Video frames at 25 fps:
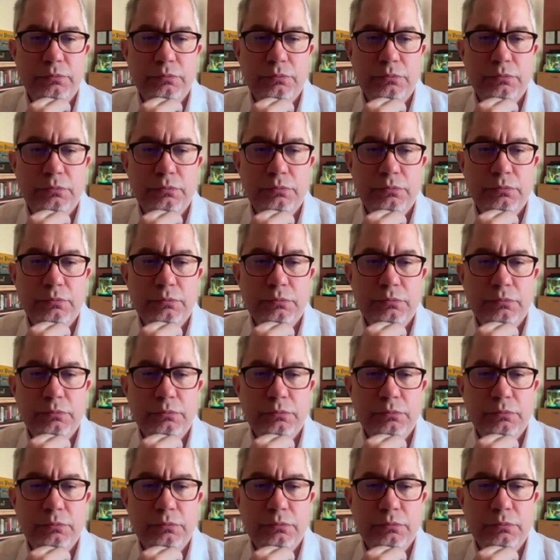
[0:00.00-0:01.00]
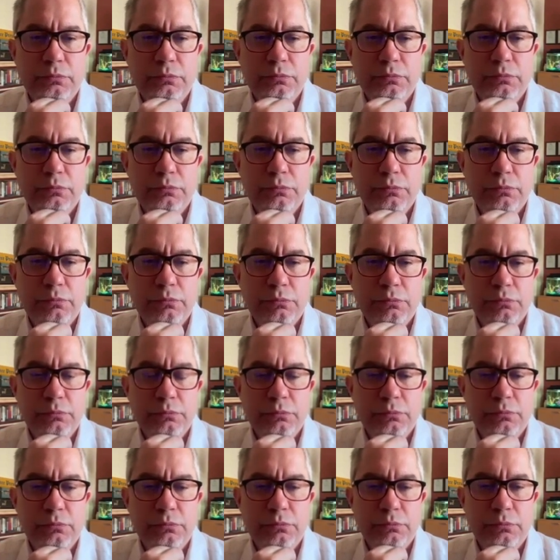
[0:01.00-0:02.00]

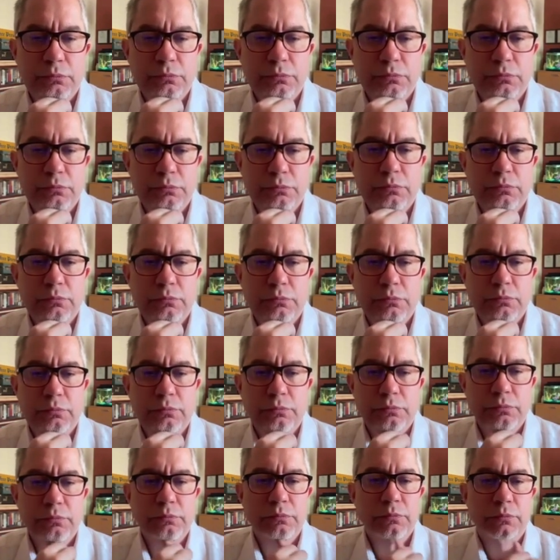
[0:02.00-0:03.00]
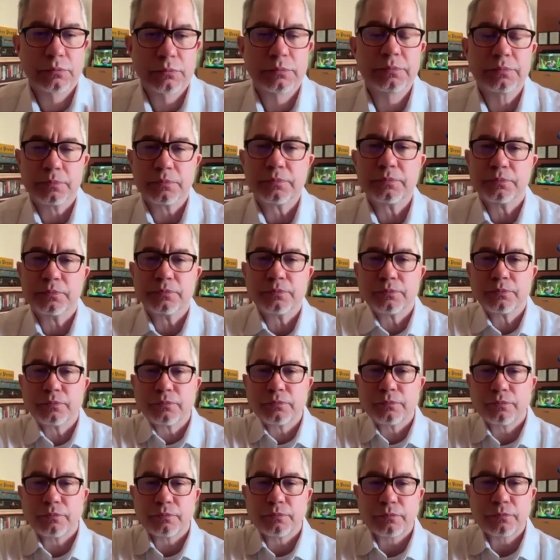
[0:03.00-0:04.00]

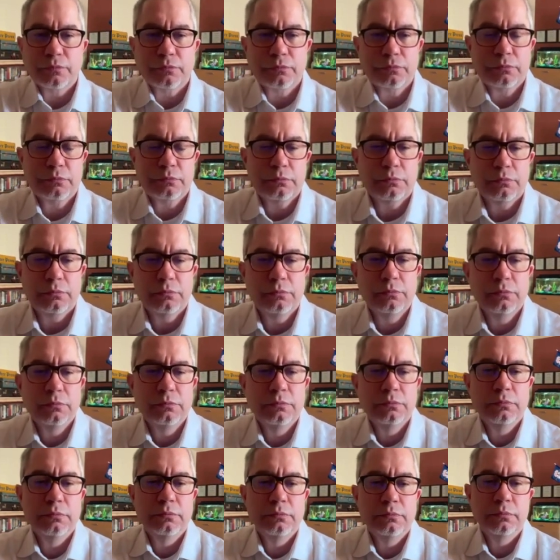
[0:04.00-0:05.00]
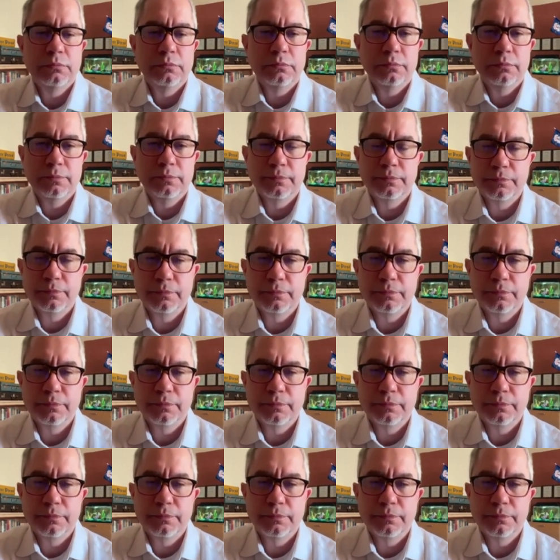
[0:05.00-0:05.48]
(silent)